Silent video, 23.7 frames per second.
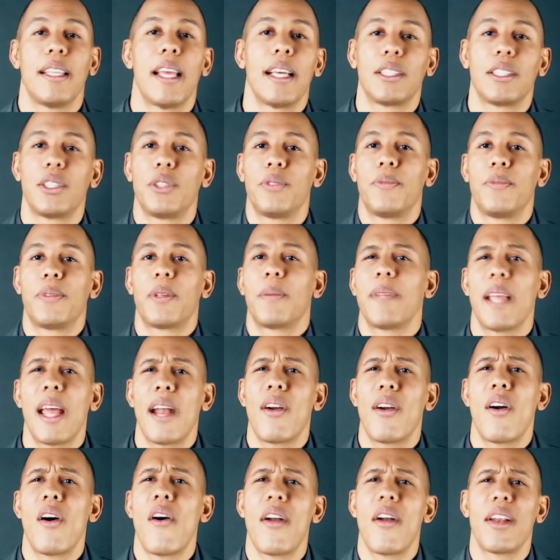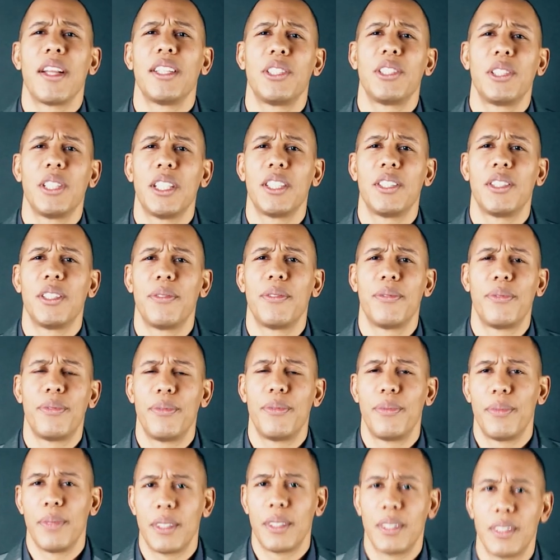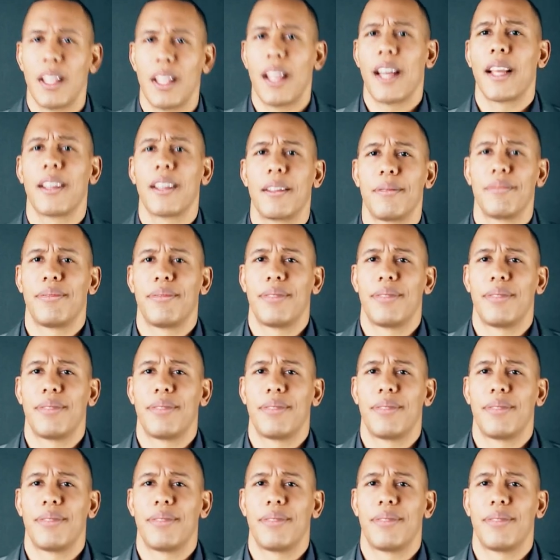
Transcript: that's from there on, it's, it's, it's like